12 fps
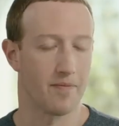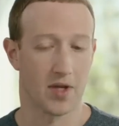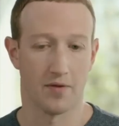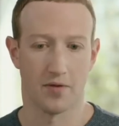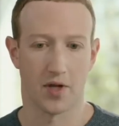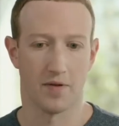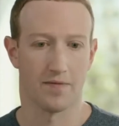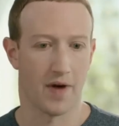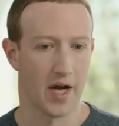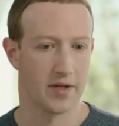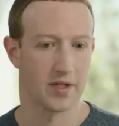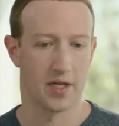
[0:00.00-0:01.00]
can
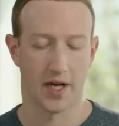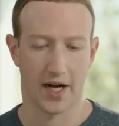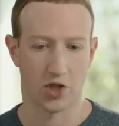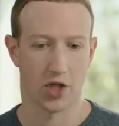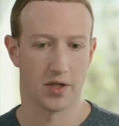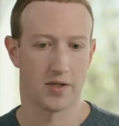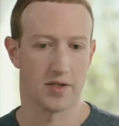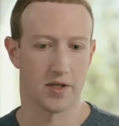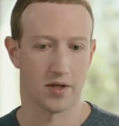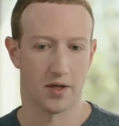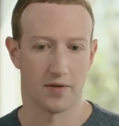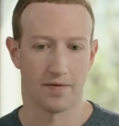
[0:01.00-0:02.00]
find connections
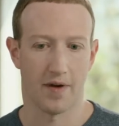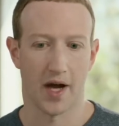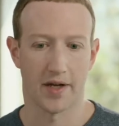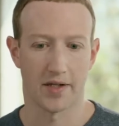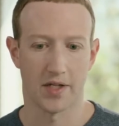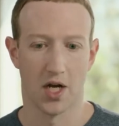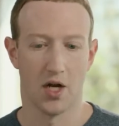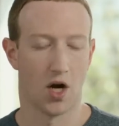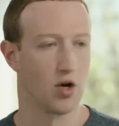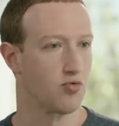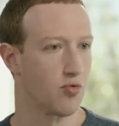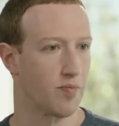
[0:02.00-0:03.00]
and can find
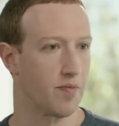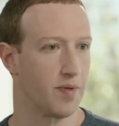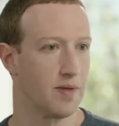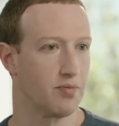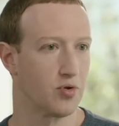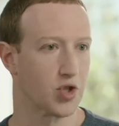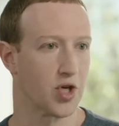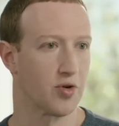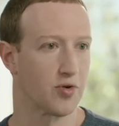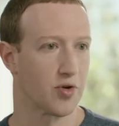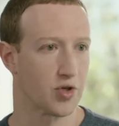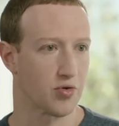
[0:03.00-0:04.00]
a group of people who share
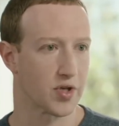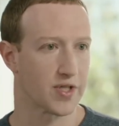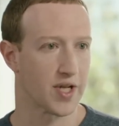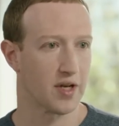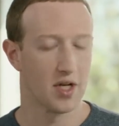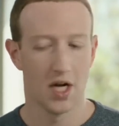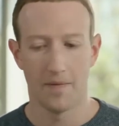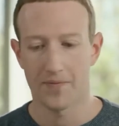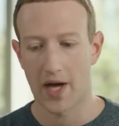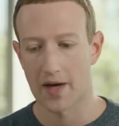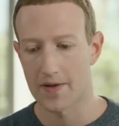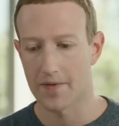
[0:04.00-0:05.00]
their interest. And
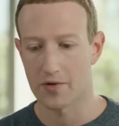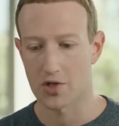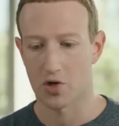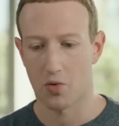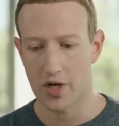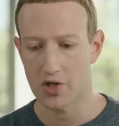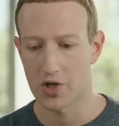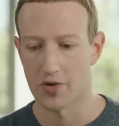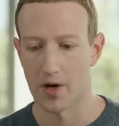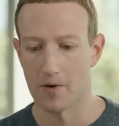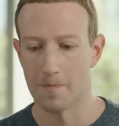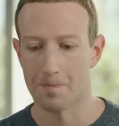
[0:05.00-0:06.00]
I think that there's a question,
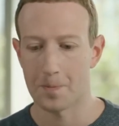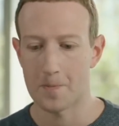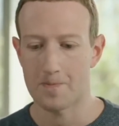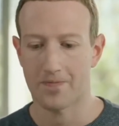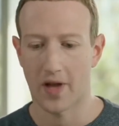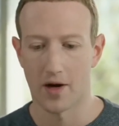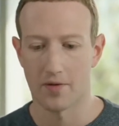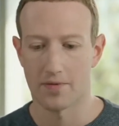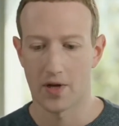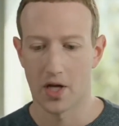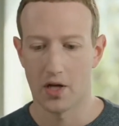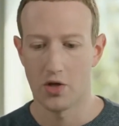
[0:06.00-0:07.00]
though,
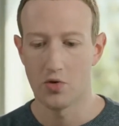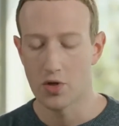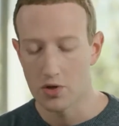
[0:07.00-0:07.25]
of you